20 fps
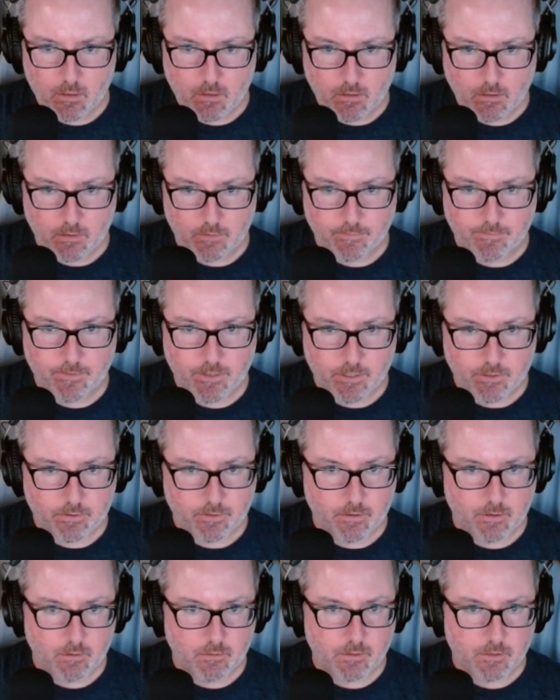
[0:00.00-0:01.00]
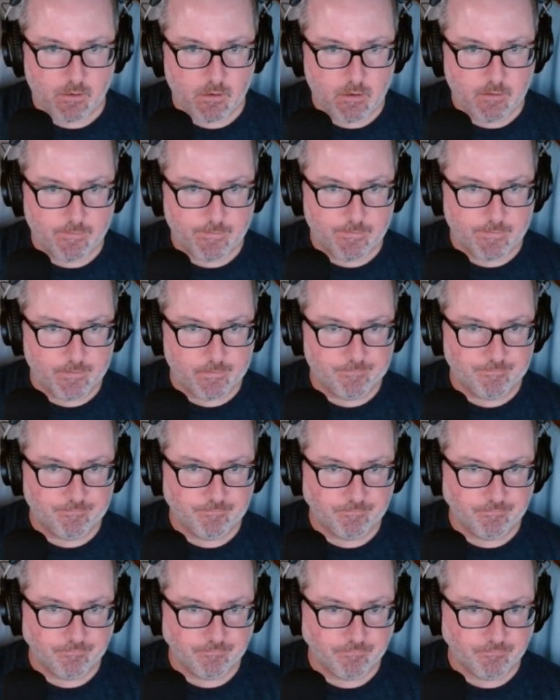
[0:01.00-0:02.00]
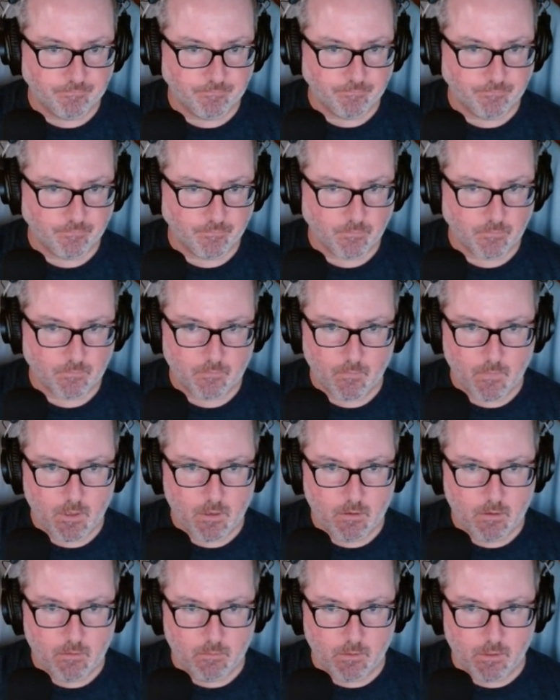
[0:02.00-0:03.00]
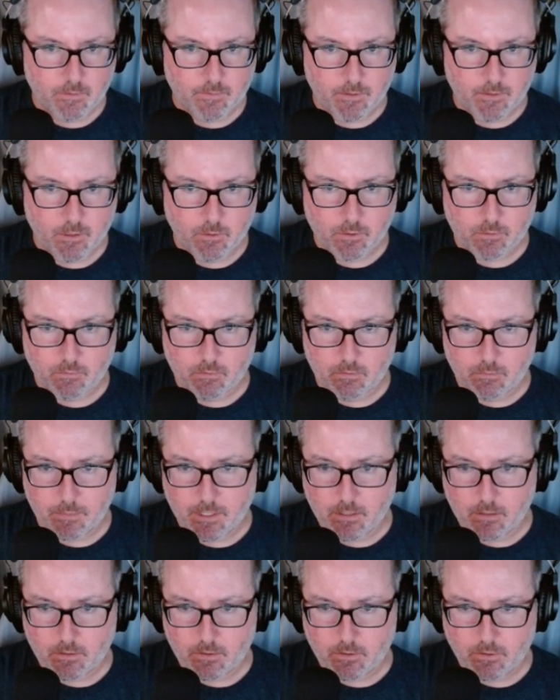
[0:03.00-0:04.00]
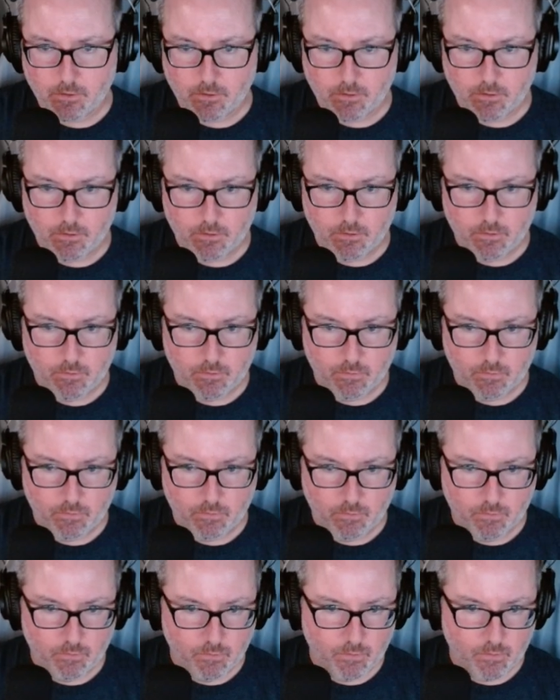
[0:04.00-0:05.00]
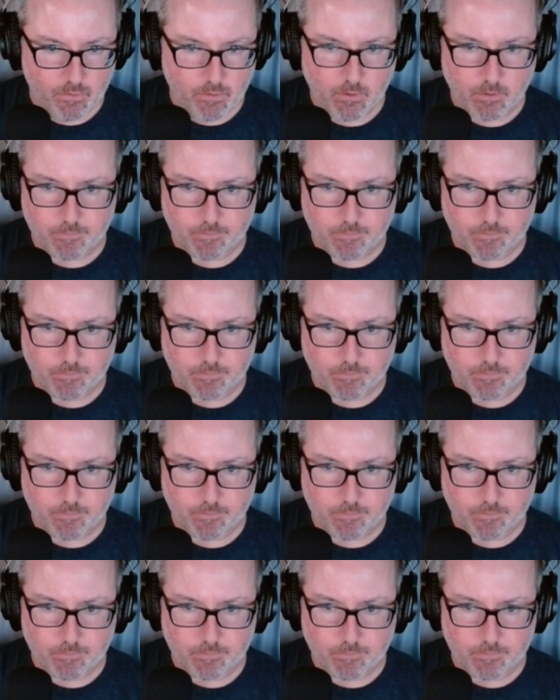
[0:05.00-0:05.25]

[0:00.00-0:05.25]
to finish those off. One of those will be a 2.